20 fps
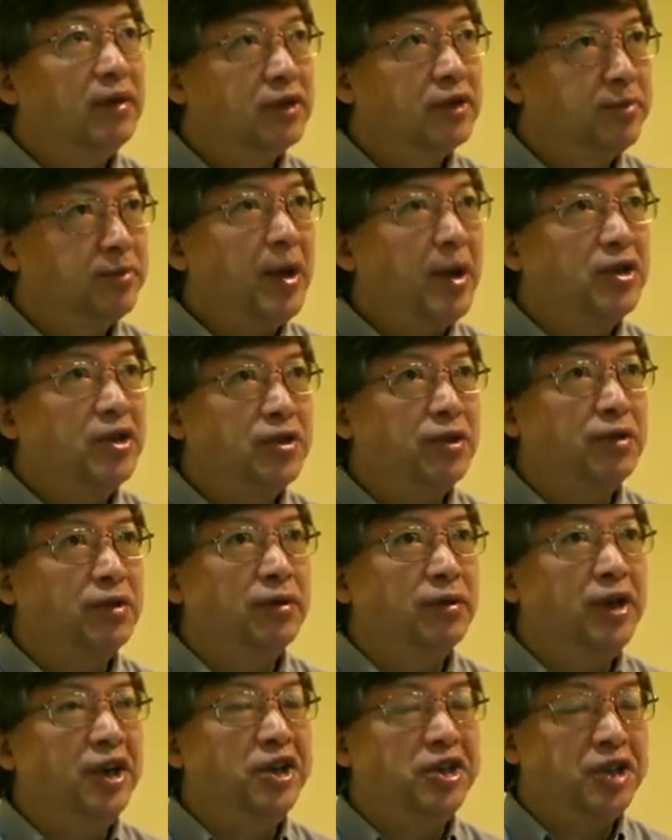
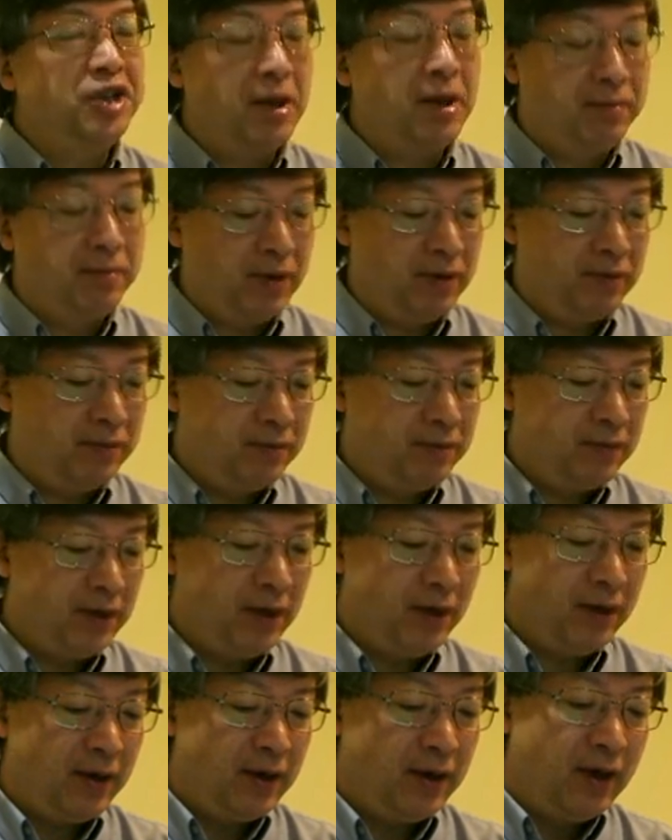special example.
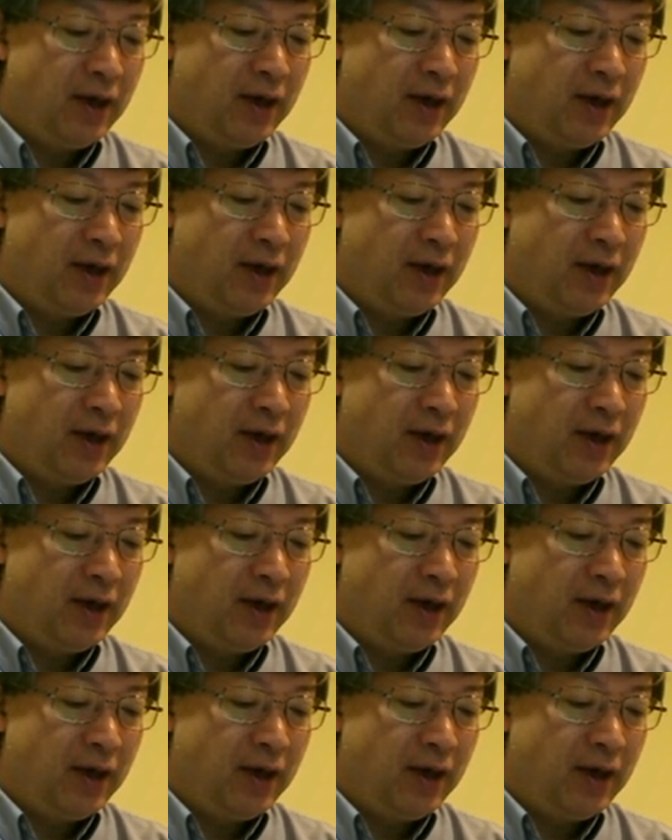Yeah.